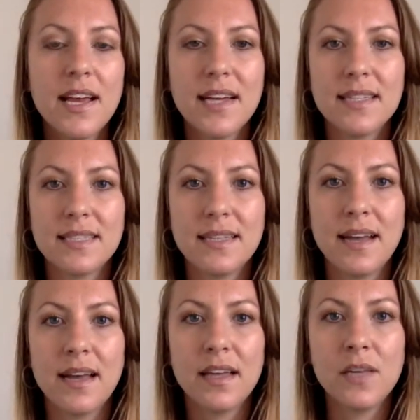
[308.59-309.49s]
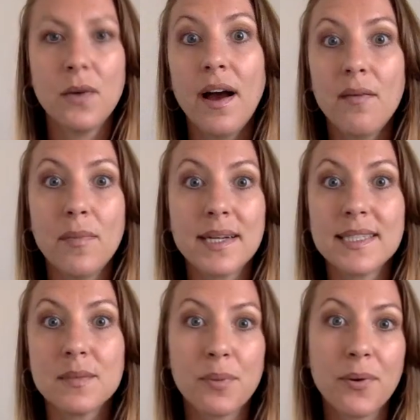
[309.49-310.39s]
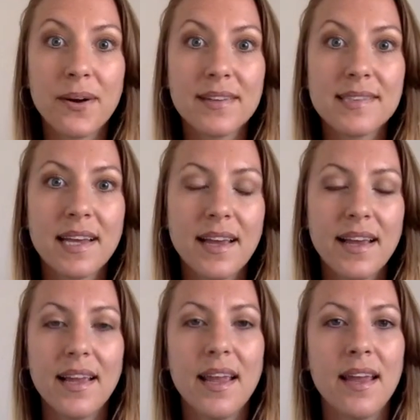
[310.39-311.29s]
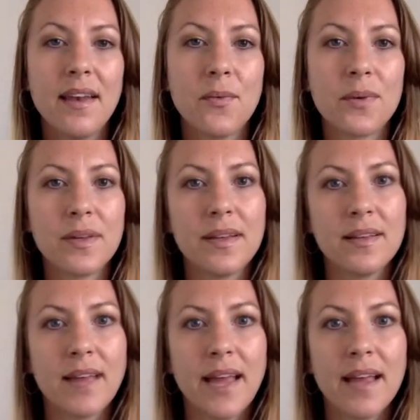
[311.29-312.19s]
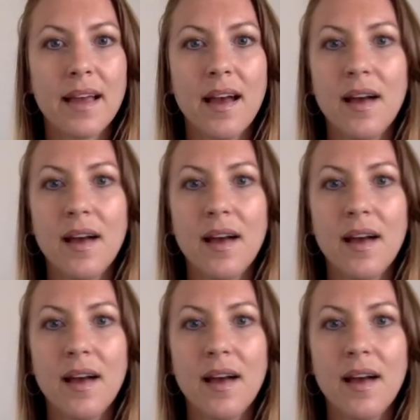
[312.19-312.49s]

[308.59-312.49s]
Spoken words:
is that you will have my support in really like